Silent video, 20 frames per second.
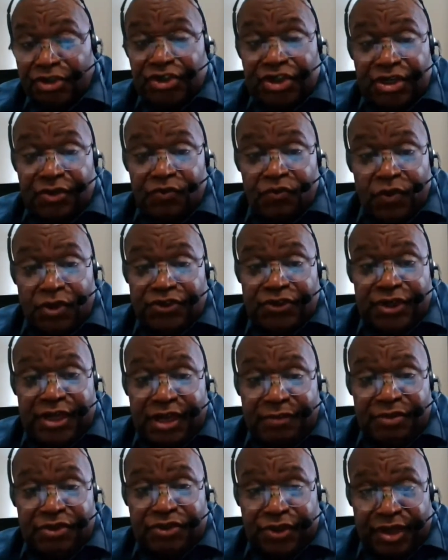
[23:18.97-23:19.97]
But she
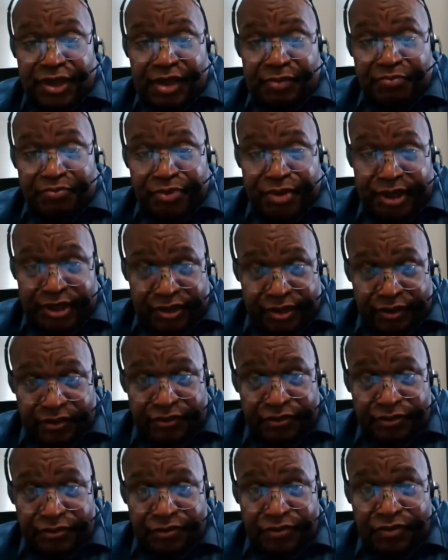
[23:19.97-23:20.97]
wasn't able to get pregnant.
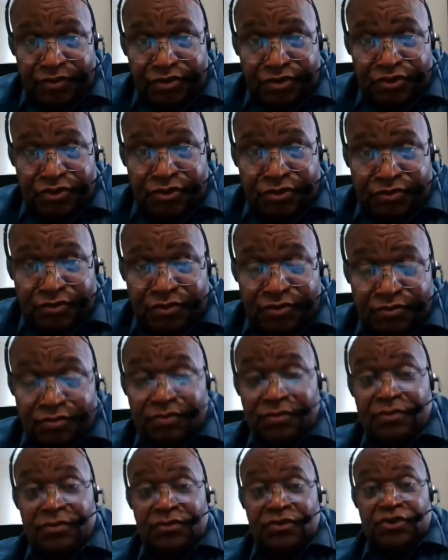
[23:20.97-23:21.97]

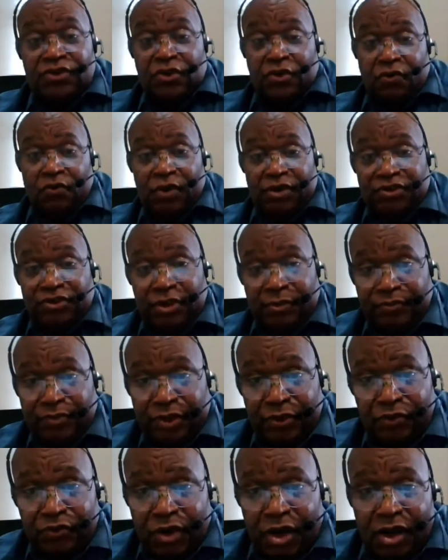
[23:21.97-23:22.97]
So was
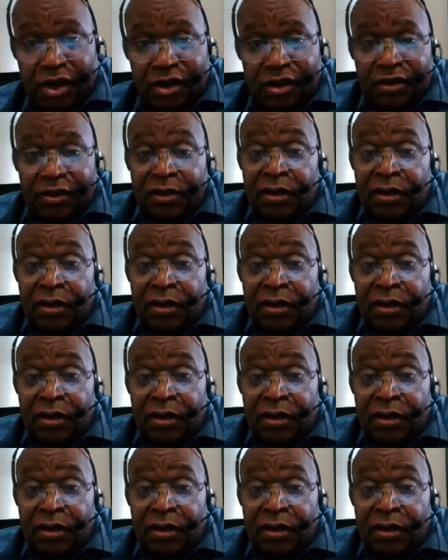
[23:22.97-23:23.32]
something wrong?